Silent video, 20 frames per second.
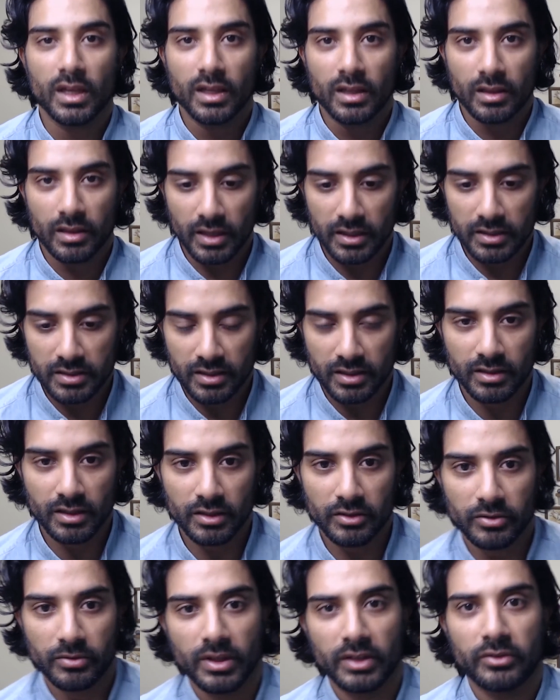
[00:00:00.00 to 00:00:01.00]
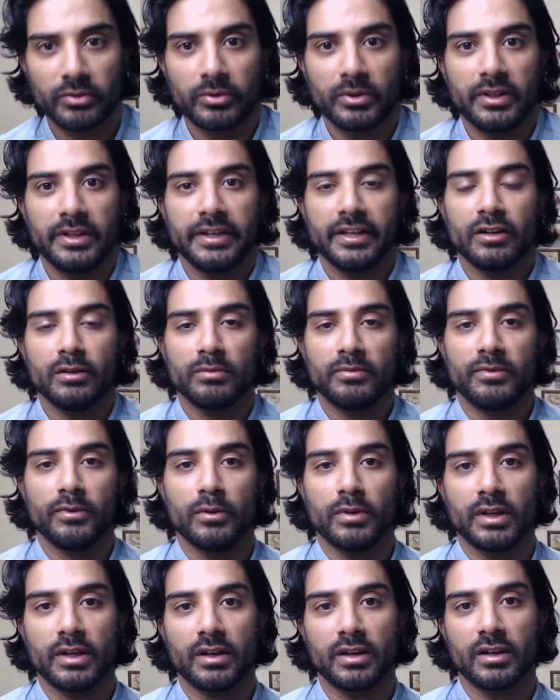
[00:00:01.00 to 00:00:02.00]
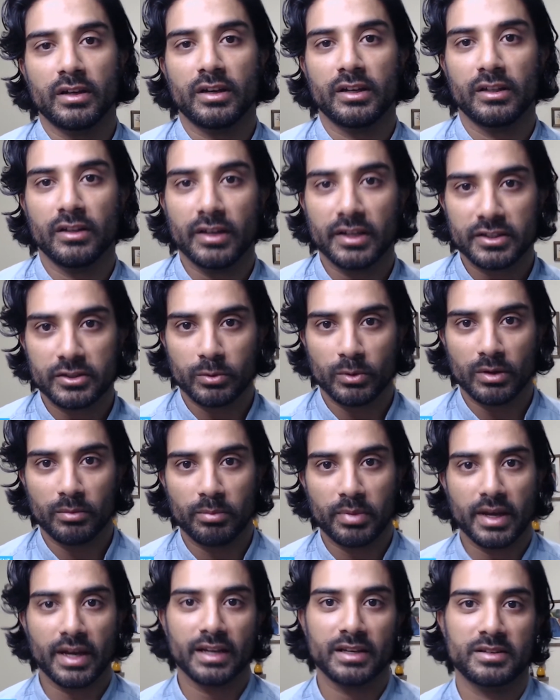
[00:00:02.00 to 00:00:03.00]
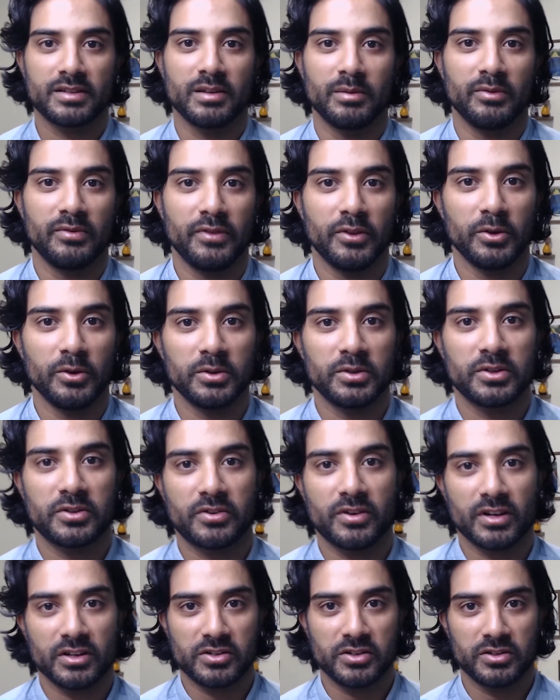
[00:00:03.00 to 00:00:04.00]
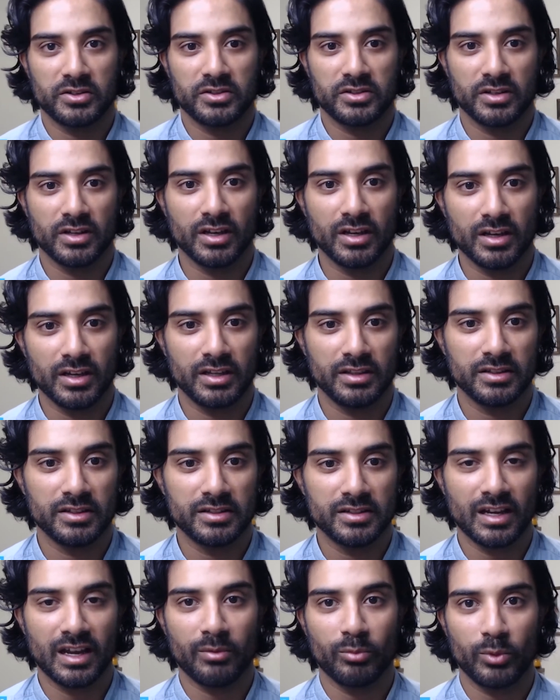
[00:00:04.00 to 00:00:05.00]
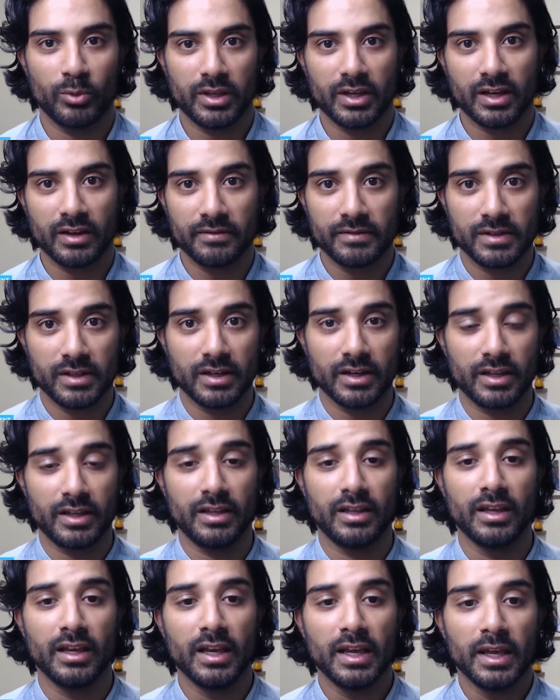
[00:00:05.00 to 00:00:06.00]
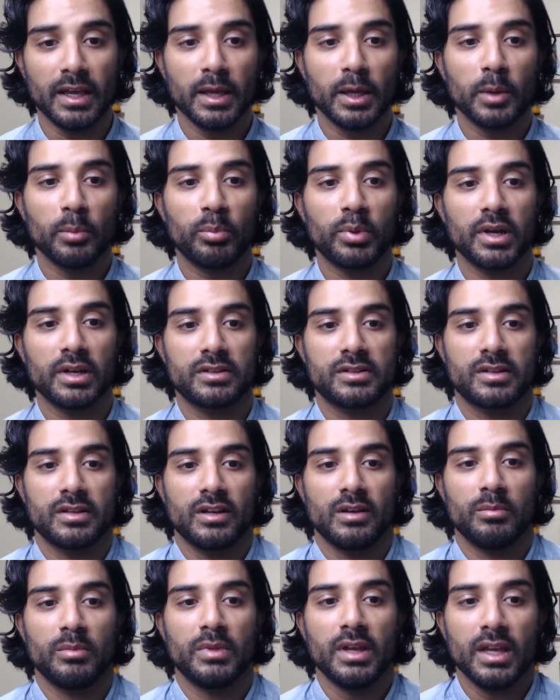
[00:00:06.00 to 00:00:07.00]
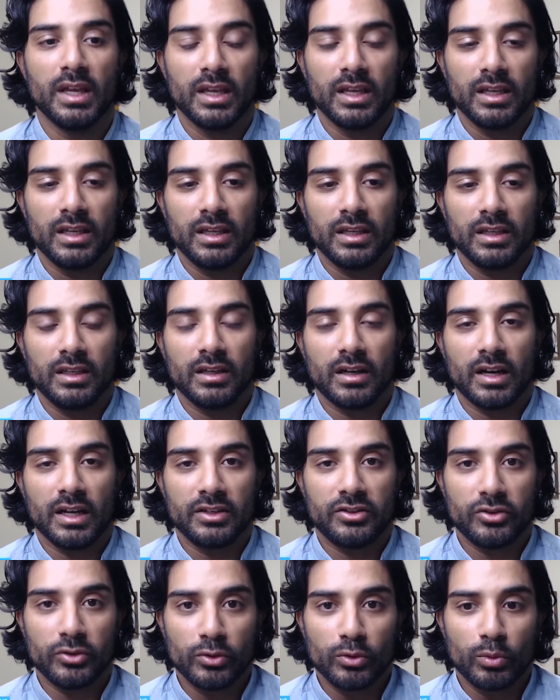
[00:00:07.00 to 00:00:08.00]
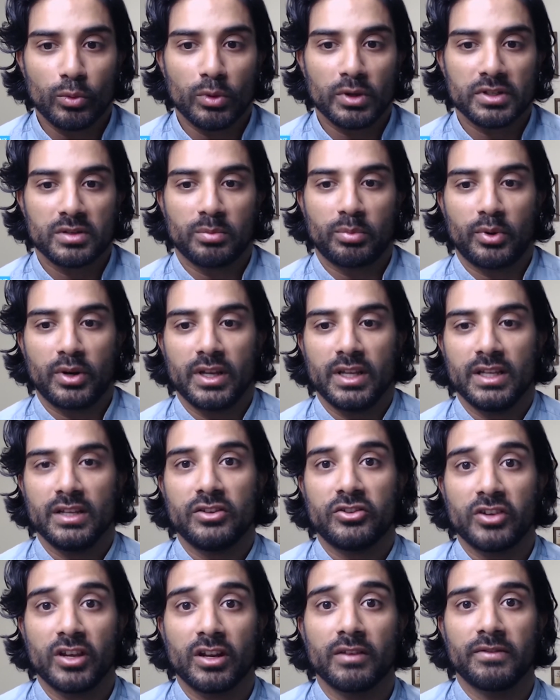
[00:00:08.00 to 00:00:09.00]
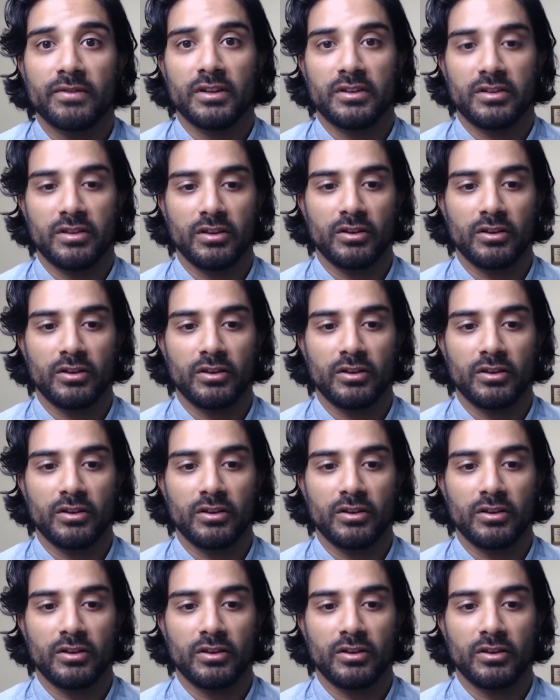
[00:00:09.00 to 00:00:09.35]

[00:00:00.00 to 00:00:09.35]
Thanks, Anne. That's really helpful. I'd like to unpack some of those structures in the time we have today, but I do want to bring in Jennifer to the